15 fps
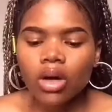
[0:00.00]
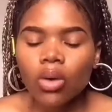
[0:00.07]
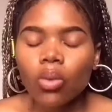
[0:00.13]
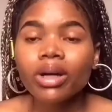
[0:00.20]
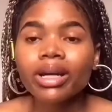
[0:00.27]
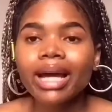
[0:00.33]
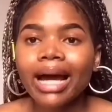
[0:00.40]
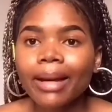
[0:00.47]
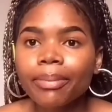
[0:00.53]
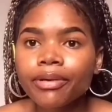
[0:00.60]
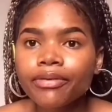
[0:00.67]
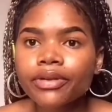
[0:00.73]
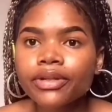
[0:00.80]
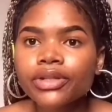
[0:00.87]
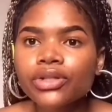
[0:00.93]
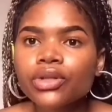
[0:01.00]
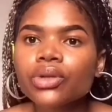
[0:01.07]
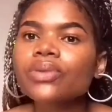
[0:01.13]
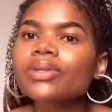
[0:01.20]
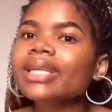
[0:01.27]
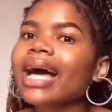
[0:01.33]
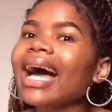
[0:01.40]
What I prefer to
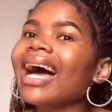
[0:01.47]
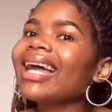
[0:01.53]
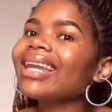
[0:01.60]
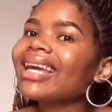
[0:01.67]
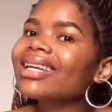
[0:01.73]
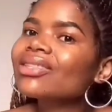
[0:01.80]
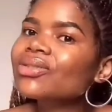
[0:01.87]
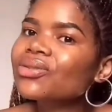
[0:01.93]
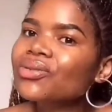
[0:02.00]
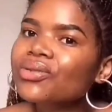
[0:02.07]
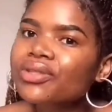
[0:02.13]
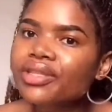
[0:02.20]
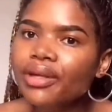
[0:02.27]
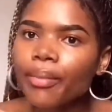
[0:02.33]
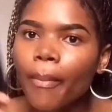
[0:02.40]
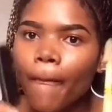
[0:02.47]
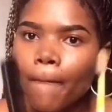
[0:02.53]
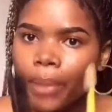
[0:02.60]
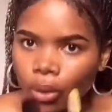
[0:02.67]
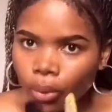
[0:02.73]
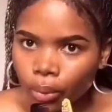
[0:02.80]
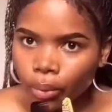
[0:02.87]
use, I like to use them
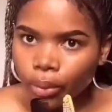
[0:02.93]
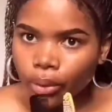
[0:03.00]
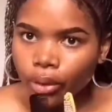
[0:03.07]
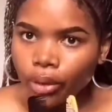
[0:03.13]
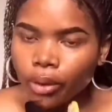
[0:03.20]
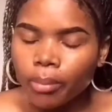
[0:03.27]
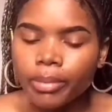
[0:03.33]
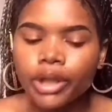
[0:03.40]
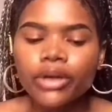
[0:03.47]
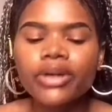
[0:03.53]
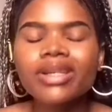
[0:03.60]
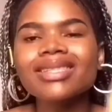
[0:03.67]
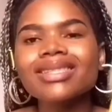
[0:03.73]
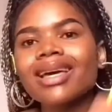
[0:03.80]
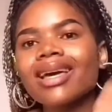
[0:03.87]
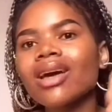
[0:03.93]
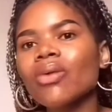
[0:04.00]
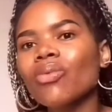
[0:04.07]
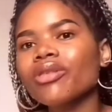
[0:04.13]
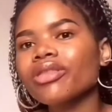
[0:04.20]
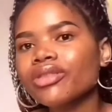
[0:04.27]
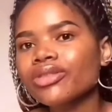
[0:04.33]
both. Because
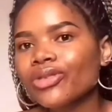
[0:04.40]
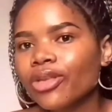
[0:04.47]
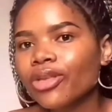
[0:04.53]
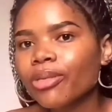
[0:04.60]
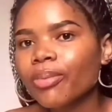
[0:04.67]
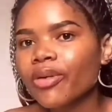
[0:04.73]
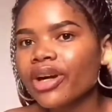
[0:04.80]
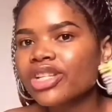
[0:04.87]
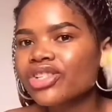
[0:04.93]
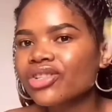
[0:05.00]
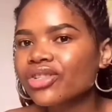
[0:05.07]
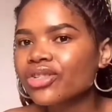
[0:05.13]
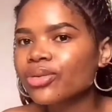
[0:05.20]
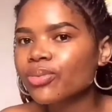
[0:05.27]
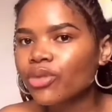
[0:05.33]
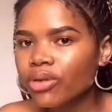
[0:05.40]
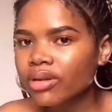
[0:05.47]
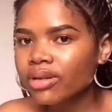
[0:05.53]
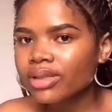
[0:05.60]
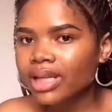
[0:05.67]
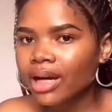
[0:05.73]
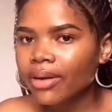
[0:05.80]
with the toothbrush, it
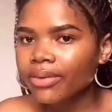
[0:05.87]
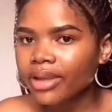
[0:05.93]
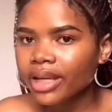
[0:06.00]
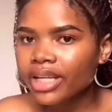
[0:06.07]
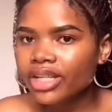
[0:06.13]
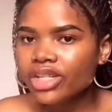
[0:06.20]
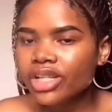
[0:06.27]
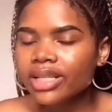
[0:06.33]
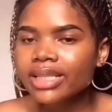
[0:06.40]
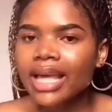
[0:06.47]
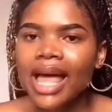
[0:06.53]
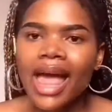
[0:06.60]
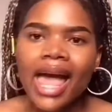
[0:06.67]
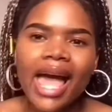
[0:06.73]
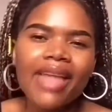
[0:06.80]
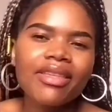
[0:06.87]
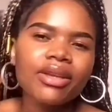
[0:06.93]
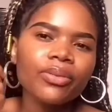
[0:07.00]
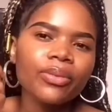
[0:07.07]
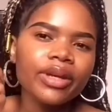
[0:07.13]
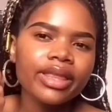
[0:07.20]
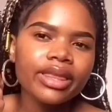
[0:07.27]
smoothens out the edges. And then
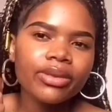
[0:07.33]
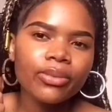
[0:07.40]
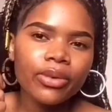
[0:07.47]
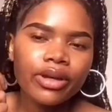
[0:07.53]
with